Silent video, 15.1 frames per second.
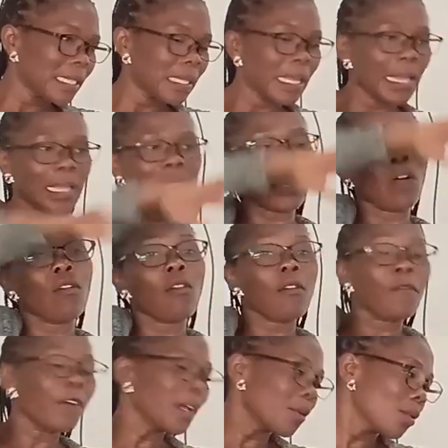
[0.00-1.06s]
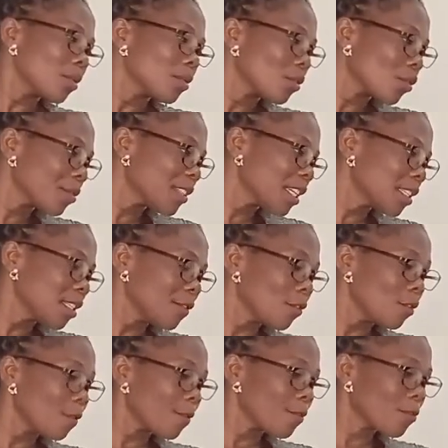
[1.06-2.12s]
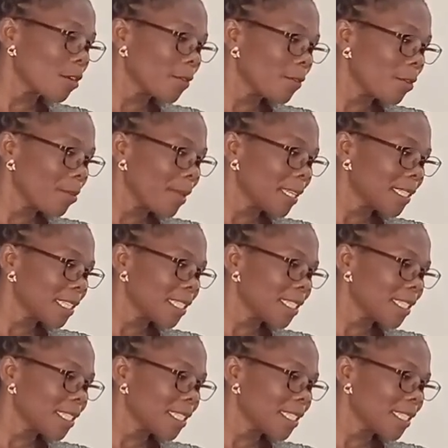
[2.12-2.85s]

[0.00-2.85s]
like the overall objective of rural development,